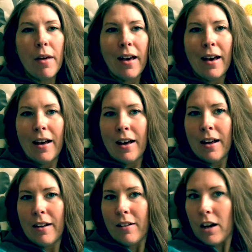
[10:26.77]

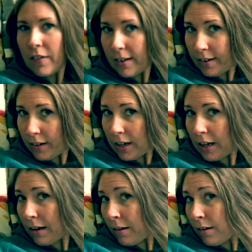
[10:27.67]
And
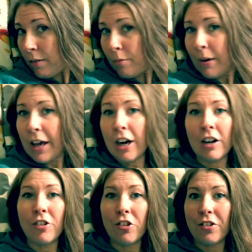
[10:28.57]
obviously my
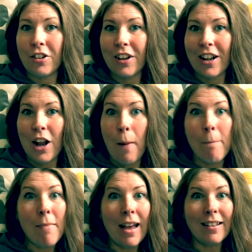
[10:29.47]
hair is just looking
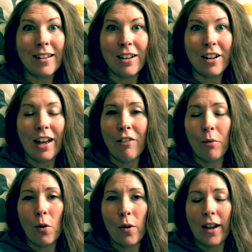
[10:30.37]
amazing today
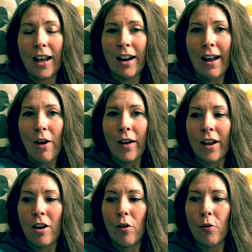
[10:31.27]
from going in and out
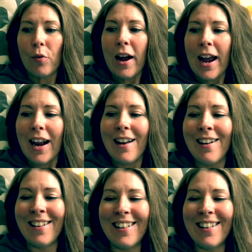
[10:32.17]
in all the rain,